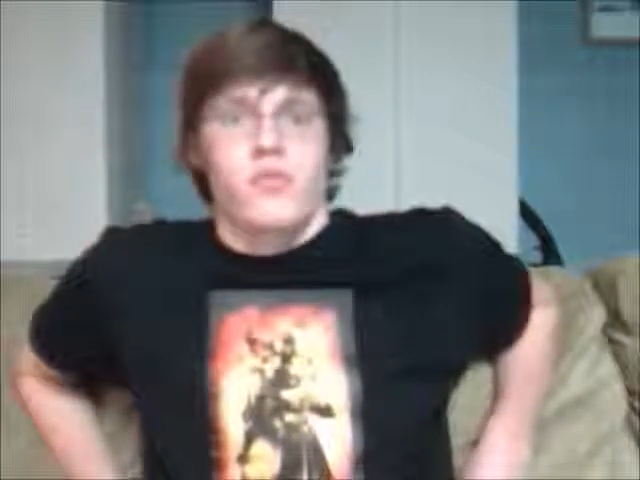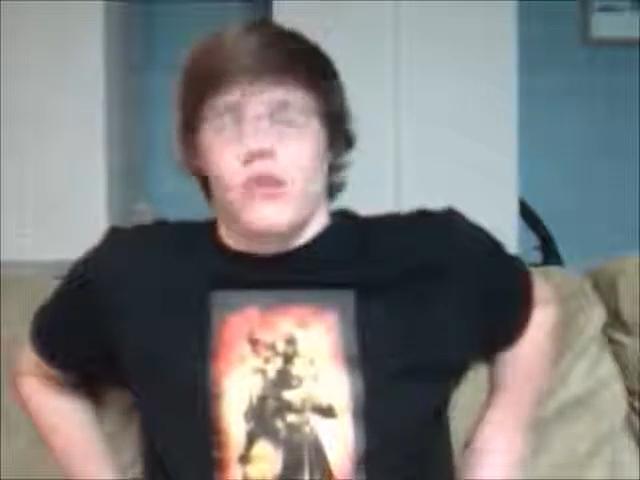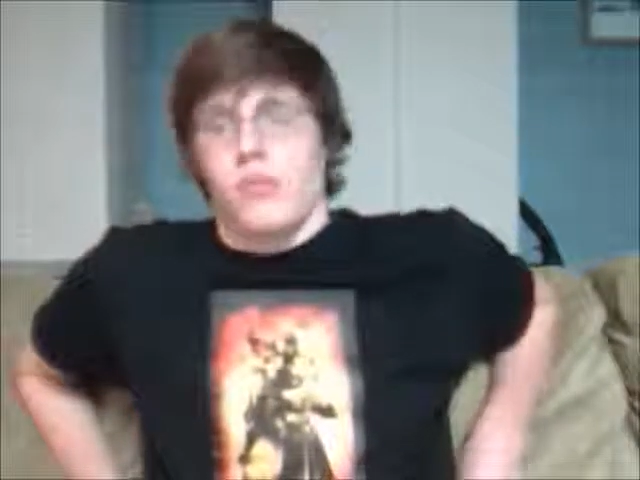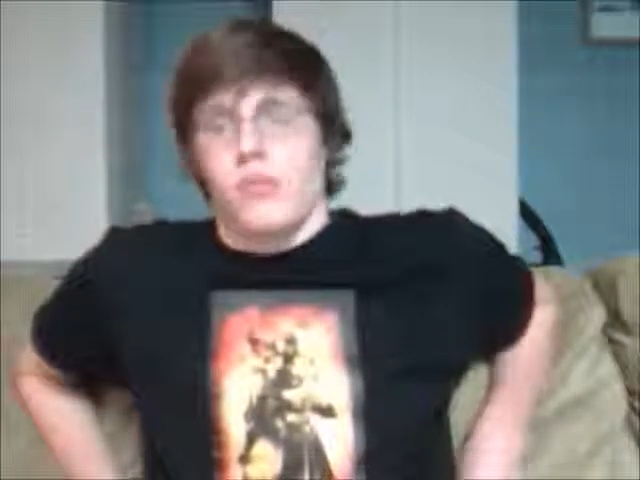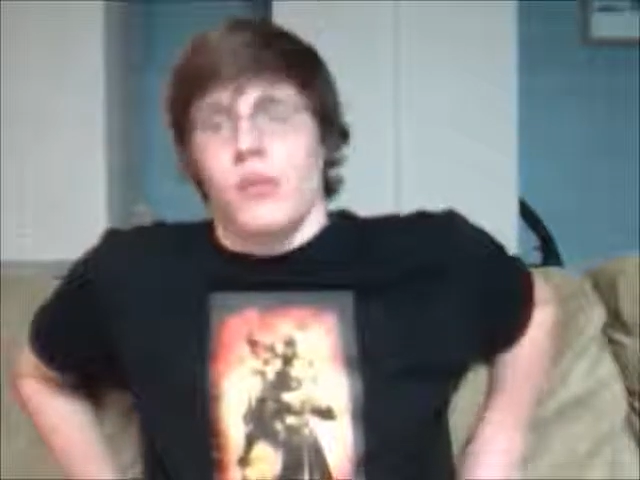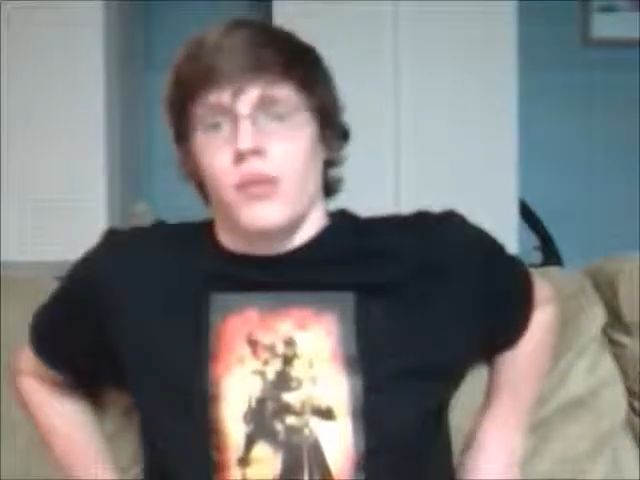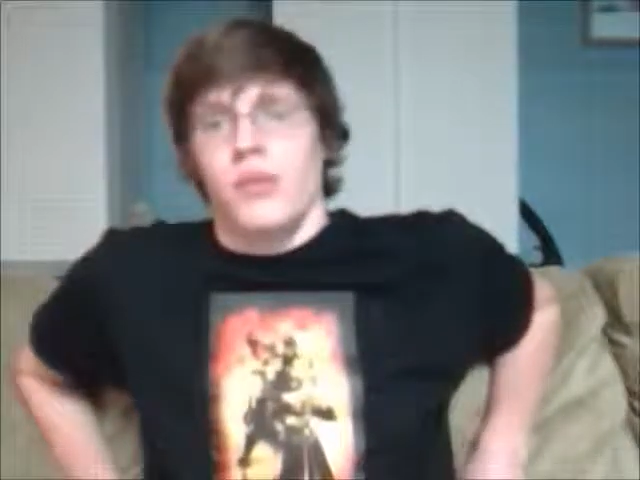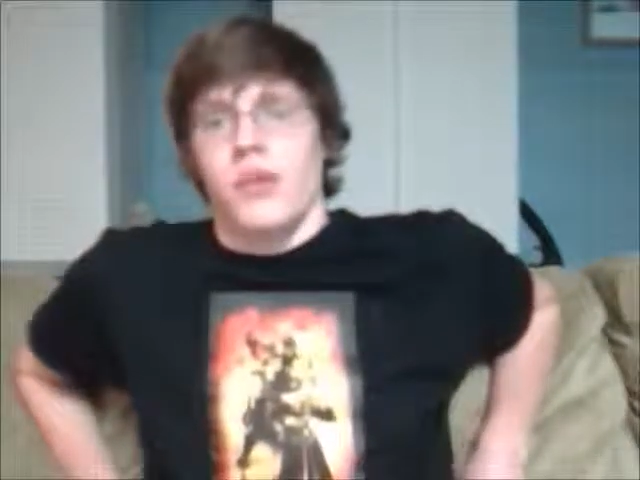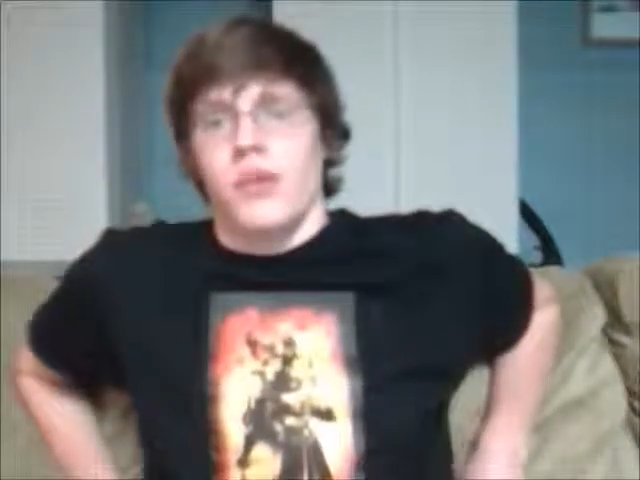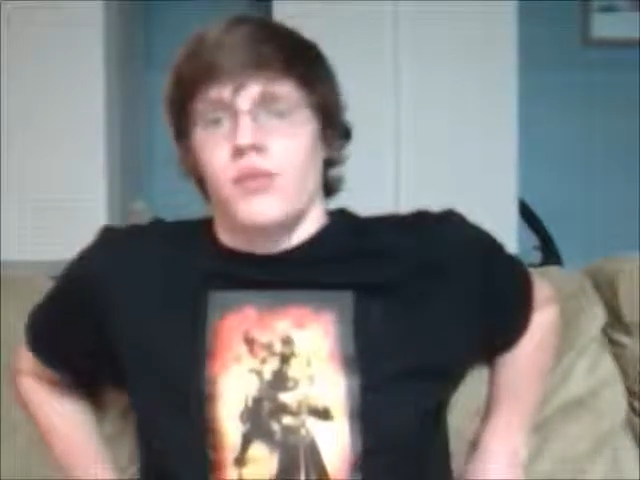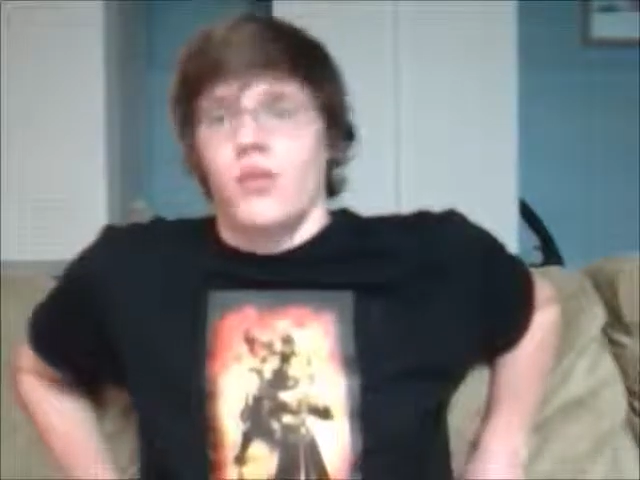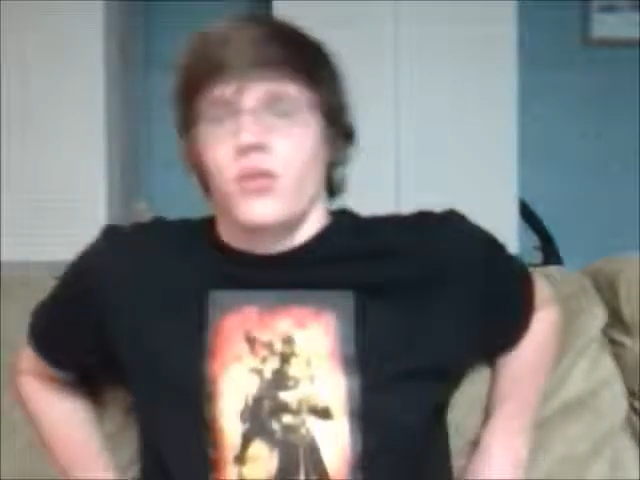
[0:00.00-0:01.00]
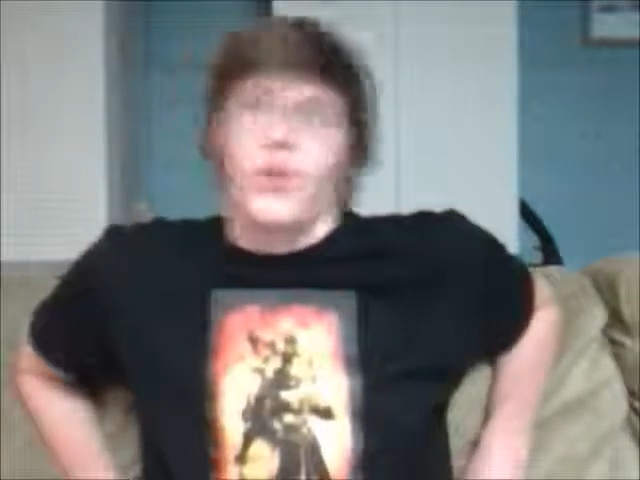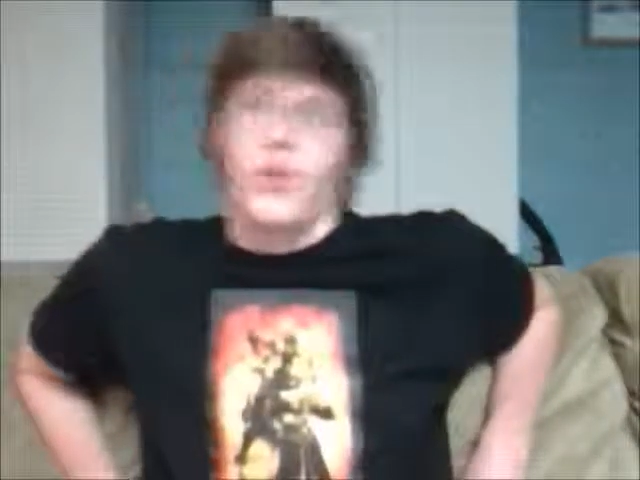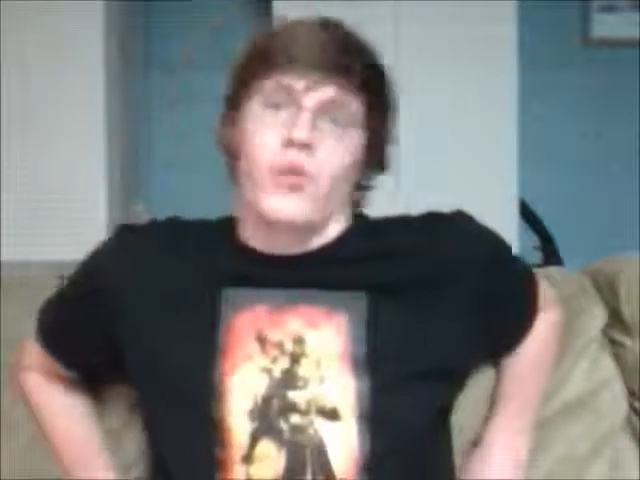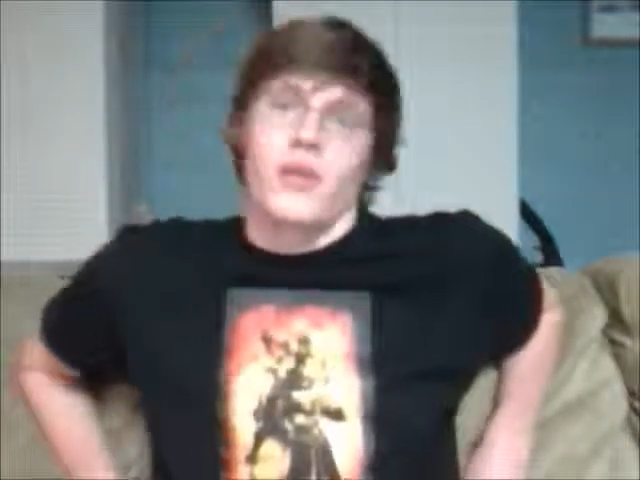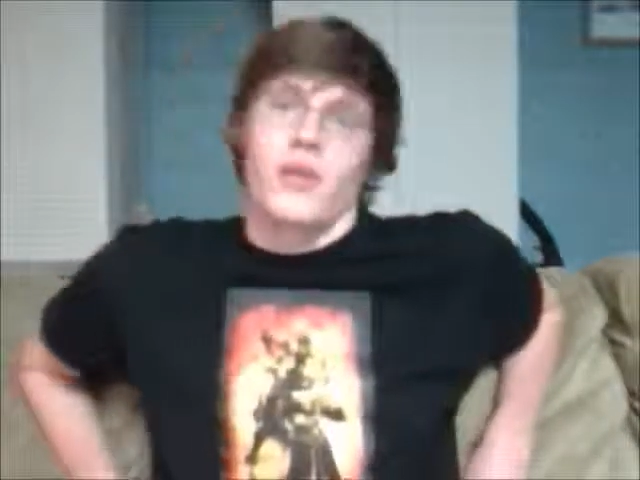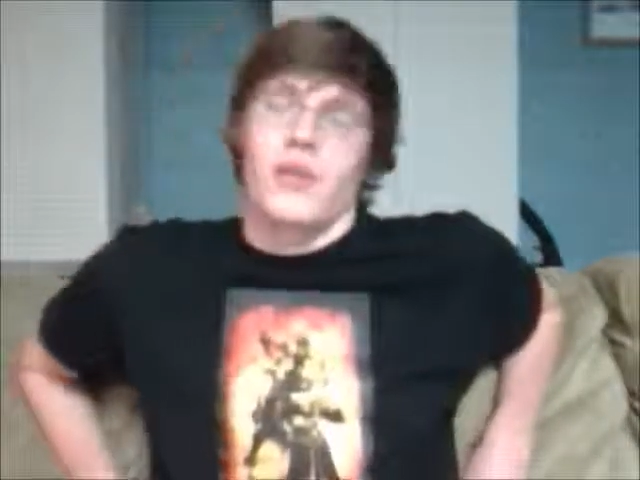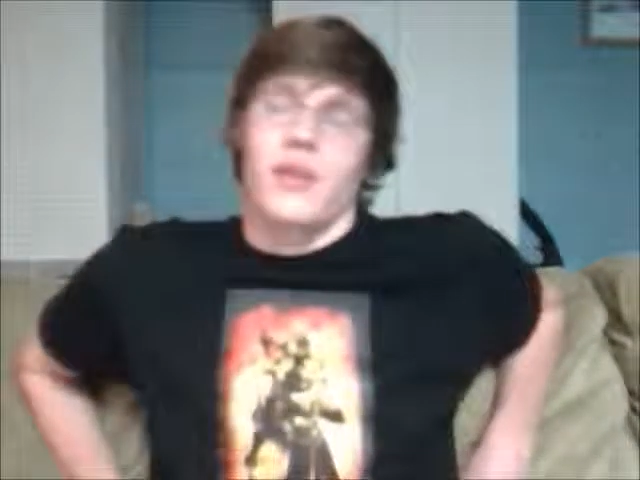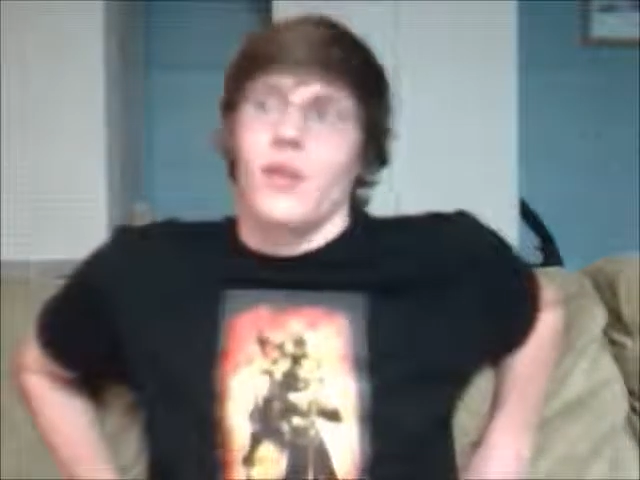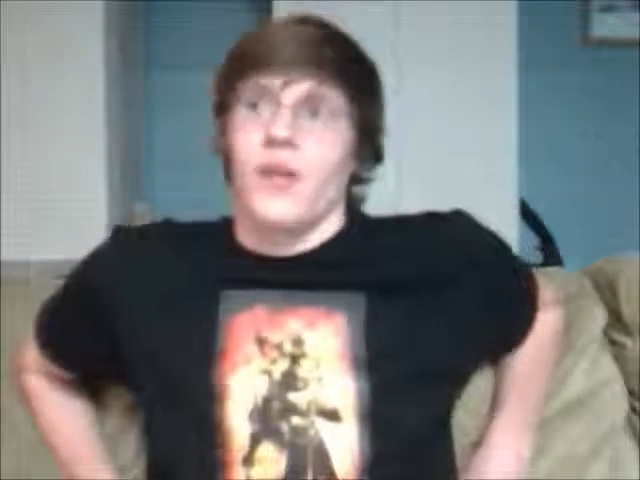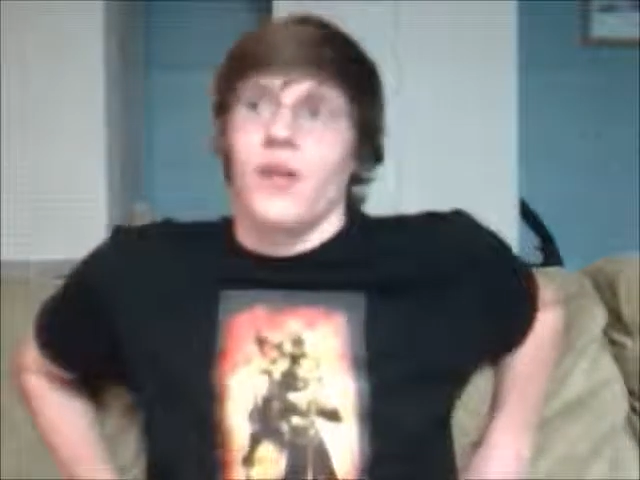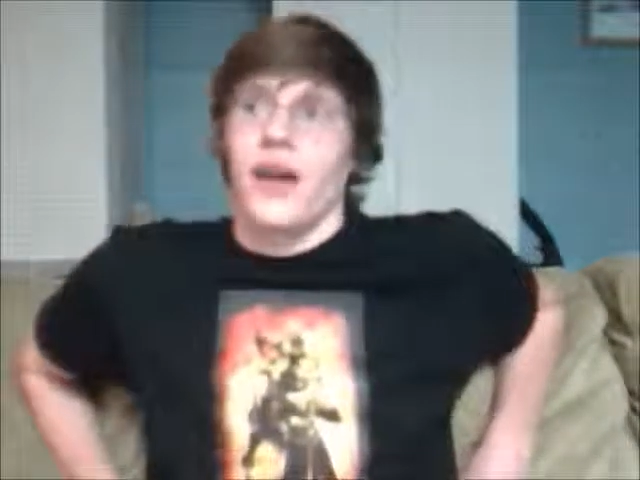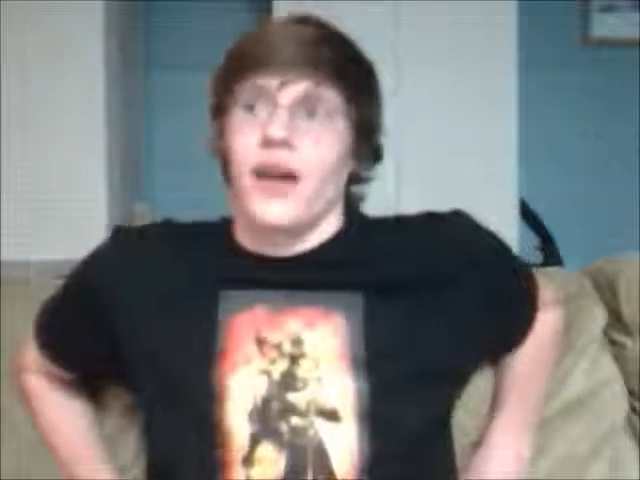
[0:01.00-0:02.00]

a Republican or a Democrat.